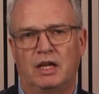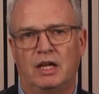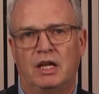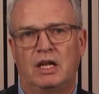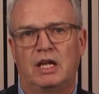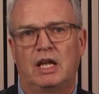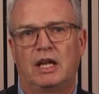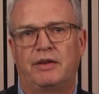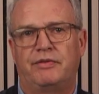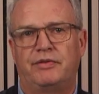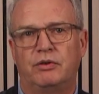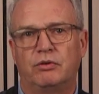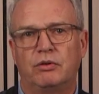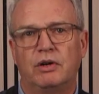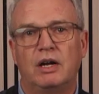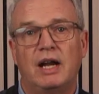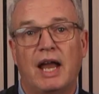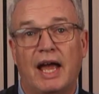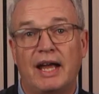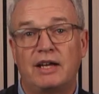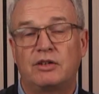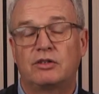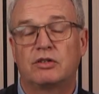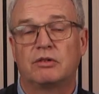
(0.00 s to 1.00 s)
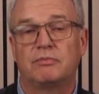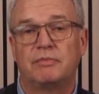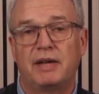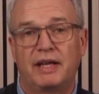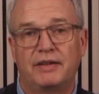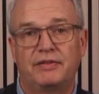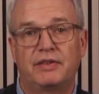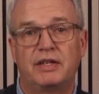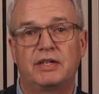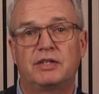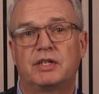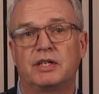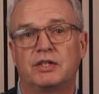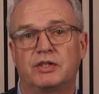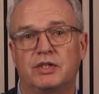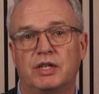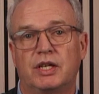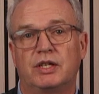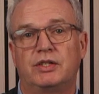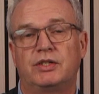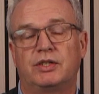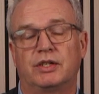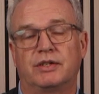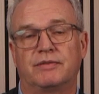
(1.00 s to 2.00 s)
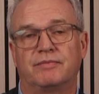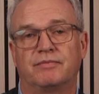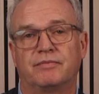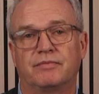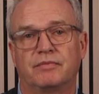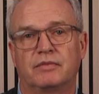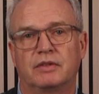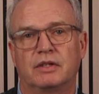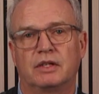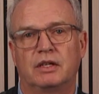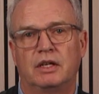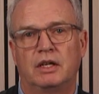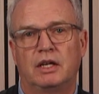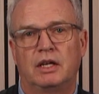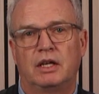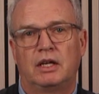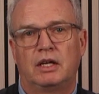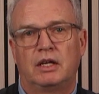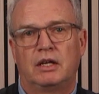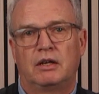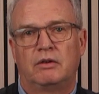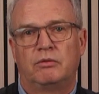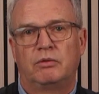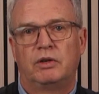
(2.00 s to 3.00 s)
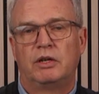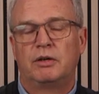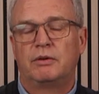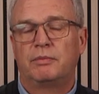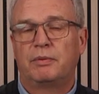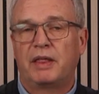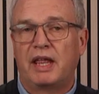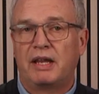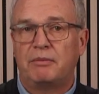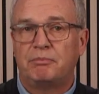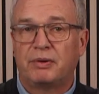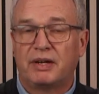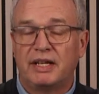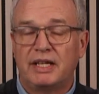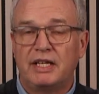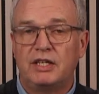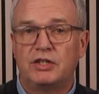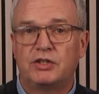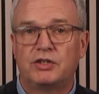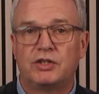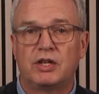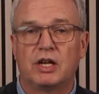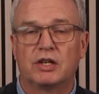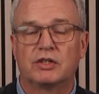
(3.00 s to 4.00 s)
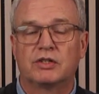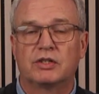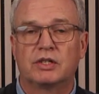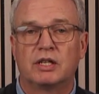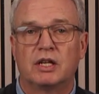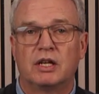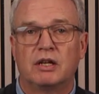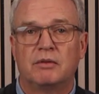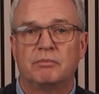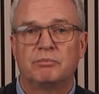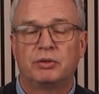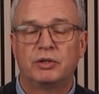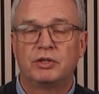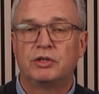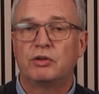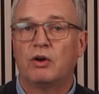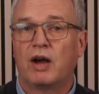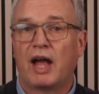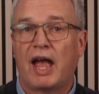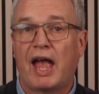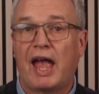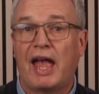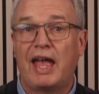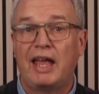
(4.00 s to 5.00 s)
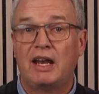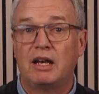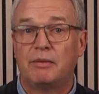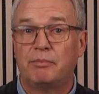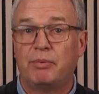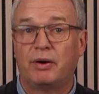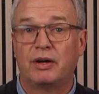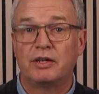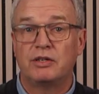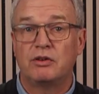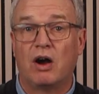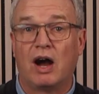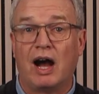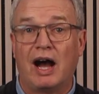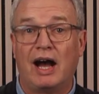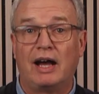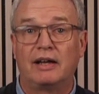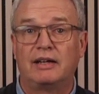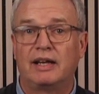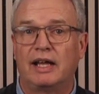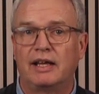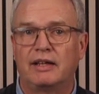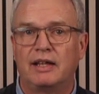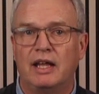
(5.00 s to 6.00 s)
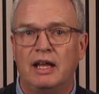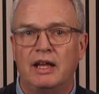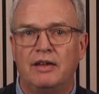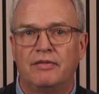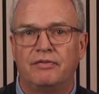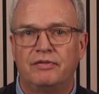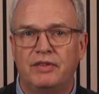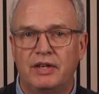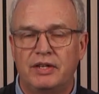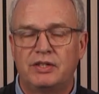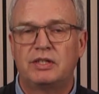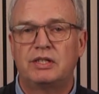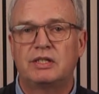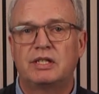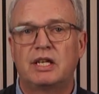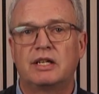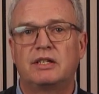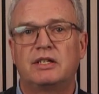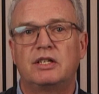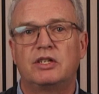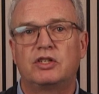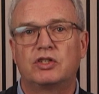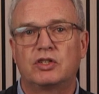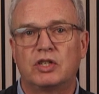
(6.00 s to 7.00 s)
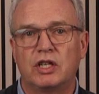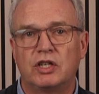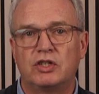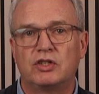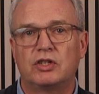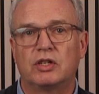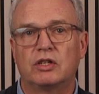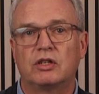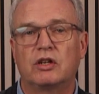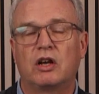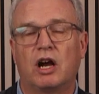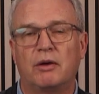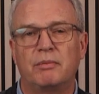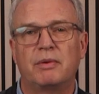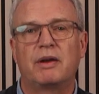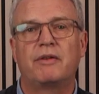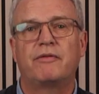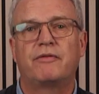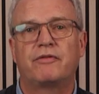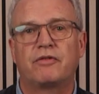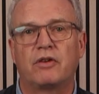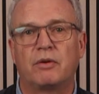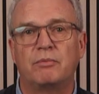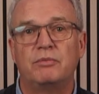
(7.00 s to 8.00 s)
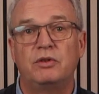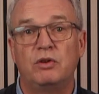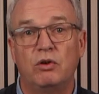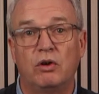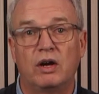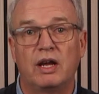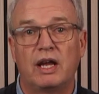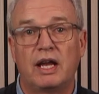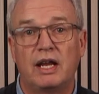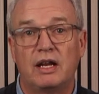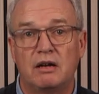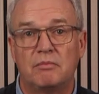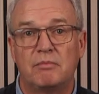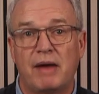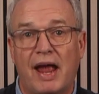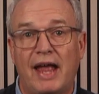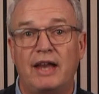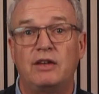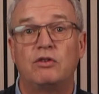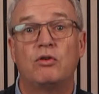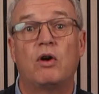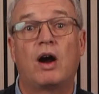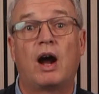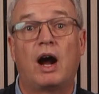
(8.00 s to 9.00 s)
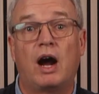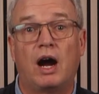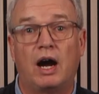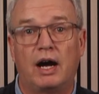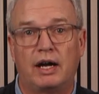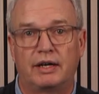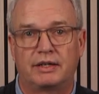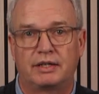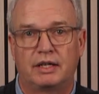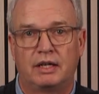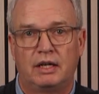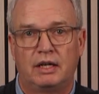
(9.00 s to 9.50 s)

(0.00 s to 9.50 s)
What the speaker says: If you would like to make this decision, will you then please just put your hand upon your heart, like this is a decision coming from your inner man, your heart.